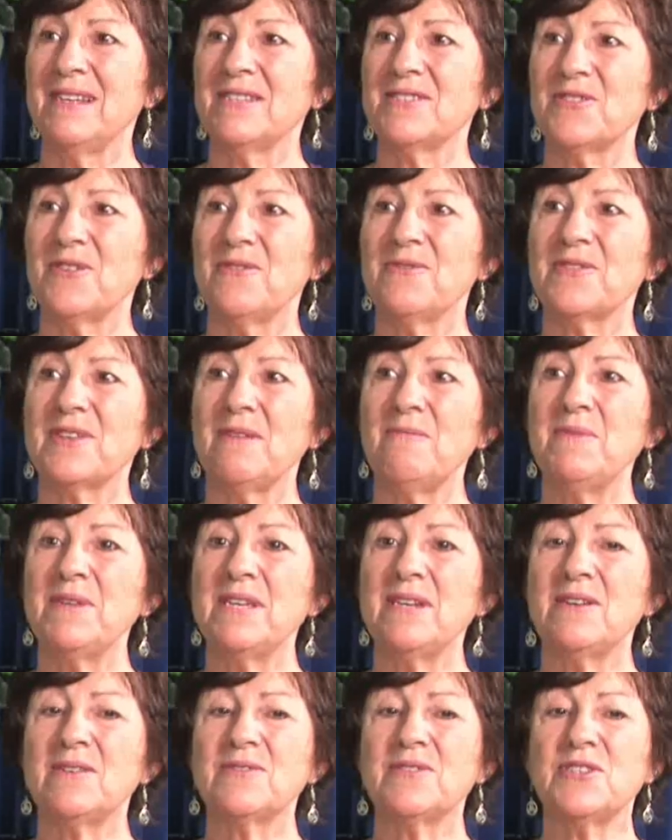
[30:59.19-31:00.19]
So if
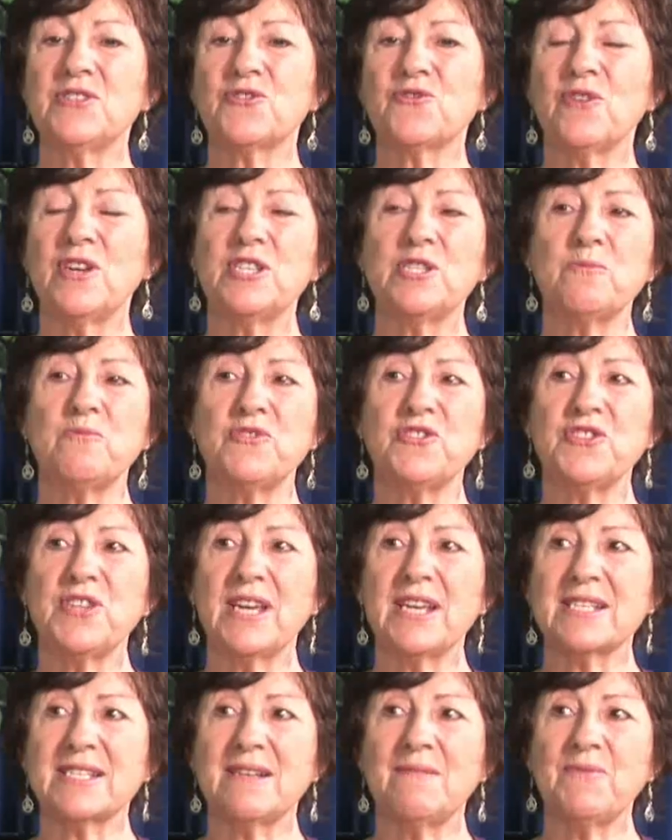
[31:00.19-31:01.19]
somebody else is trying to
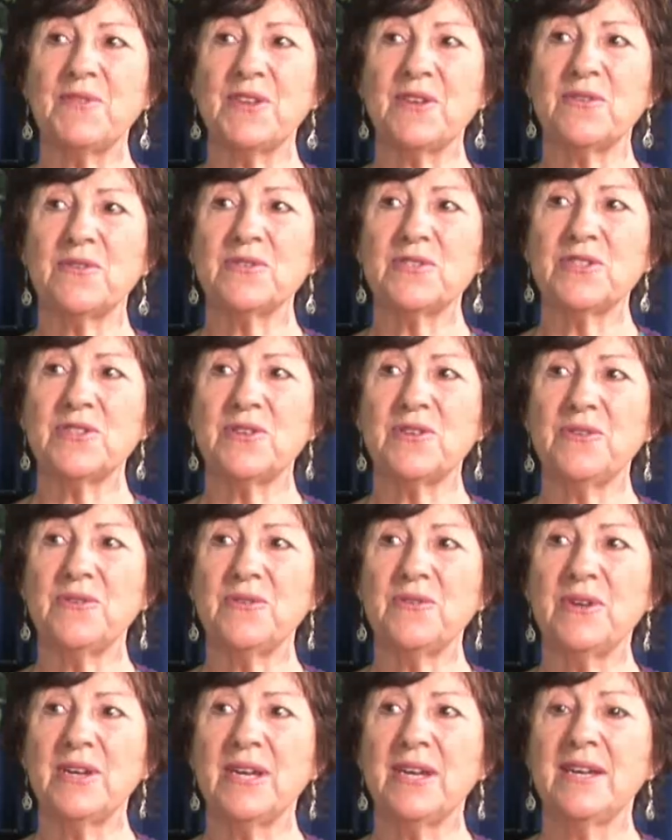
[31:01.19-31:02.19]
project something onto
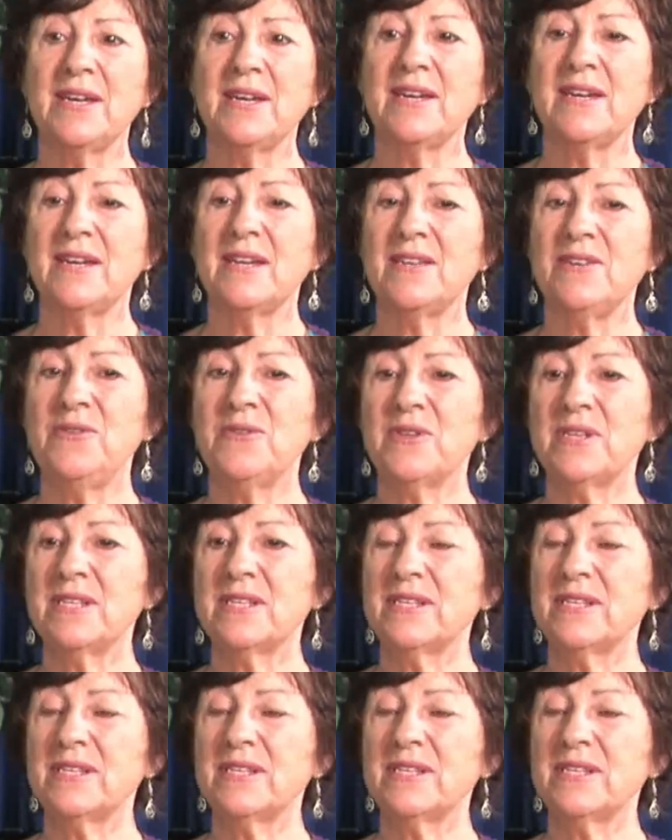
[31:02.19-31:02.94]
you, you can